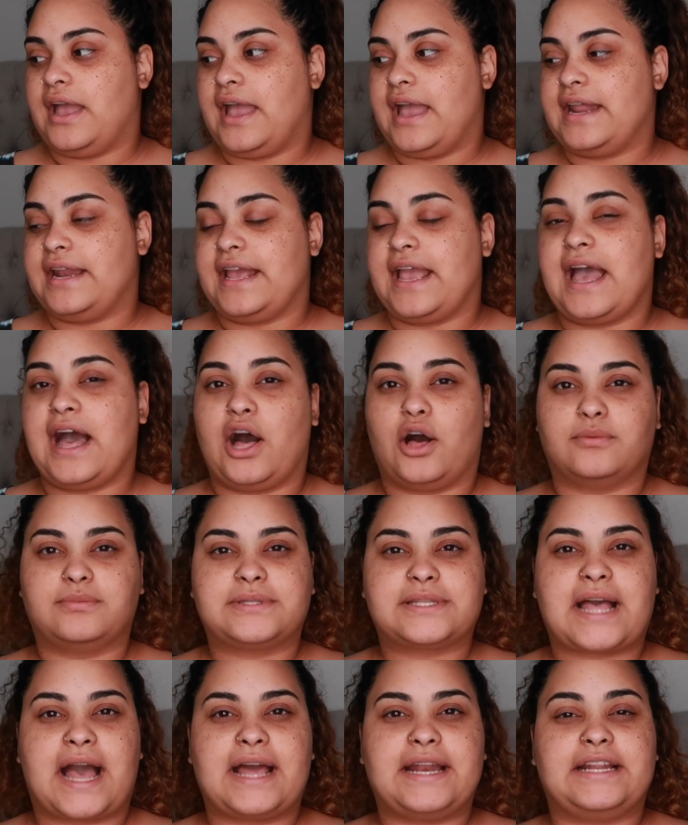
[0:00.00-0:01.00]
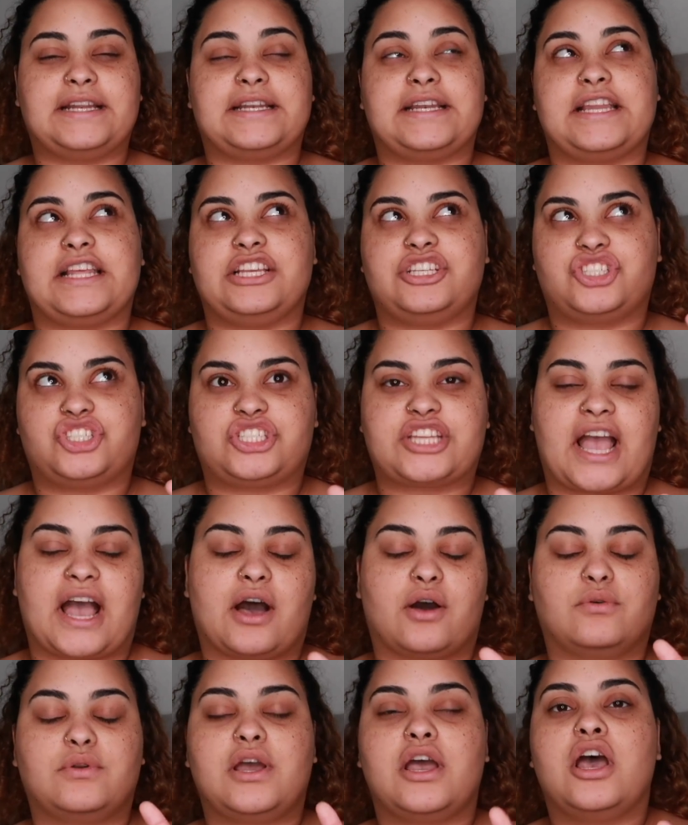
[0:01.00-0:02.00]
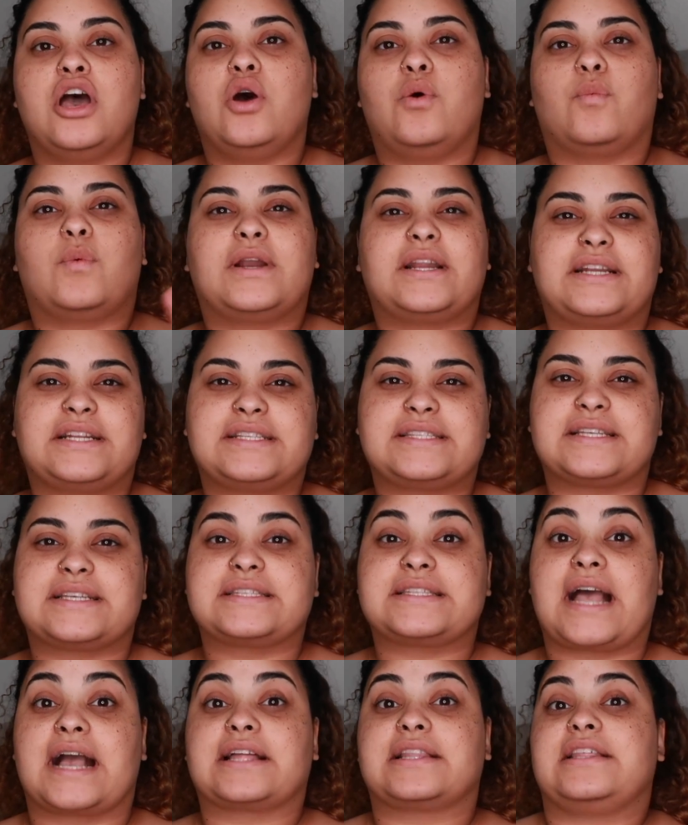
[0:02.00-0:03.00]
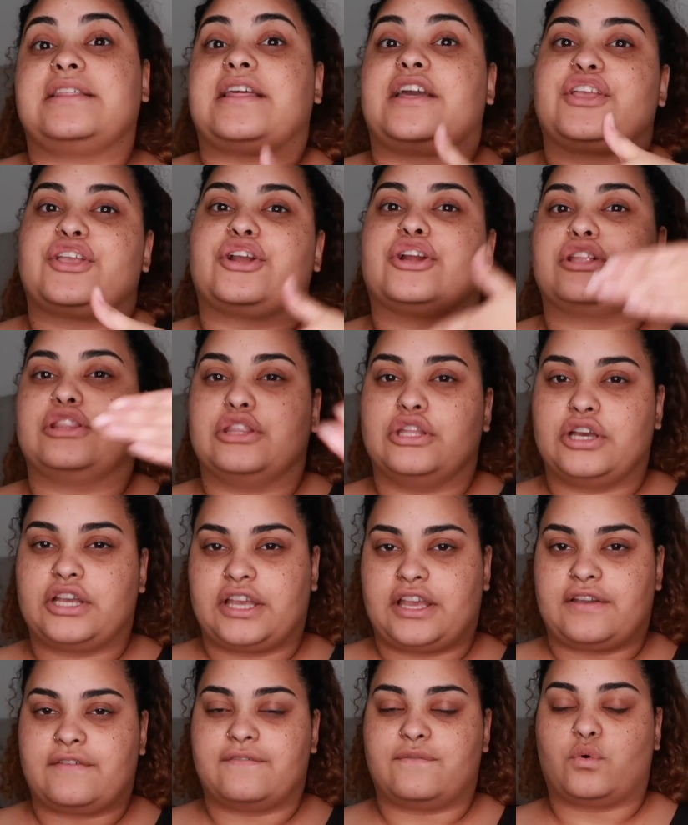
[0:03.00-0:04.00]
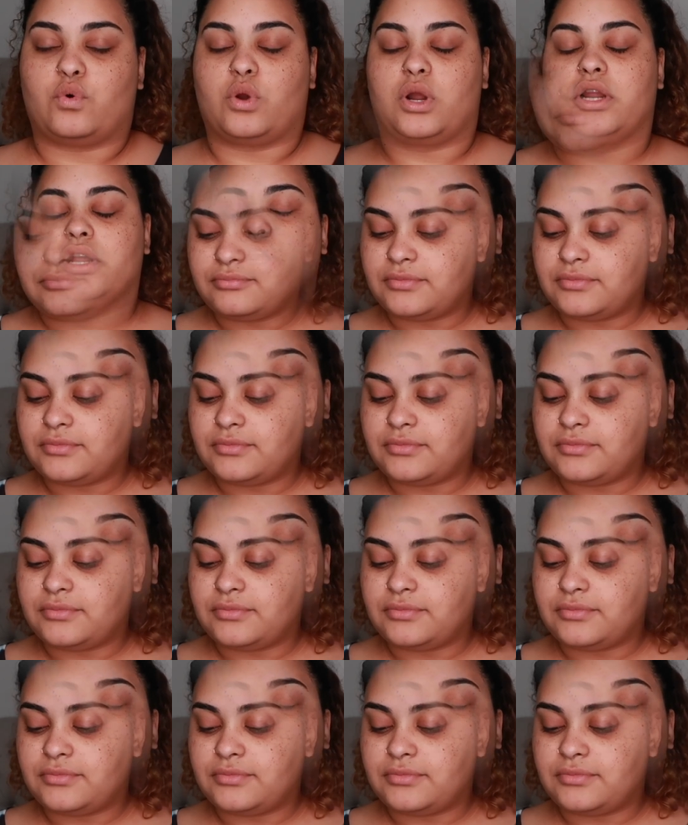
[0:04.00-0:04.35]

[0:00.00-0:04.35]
and it helps kind of niche down what it is exactly that you're looking for.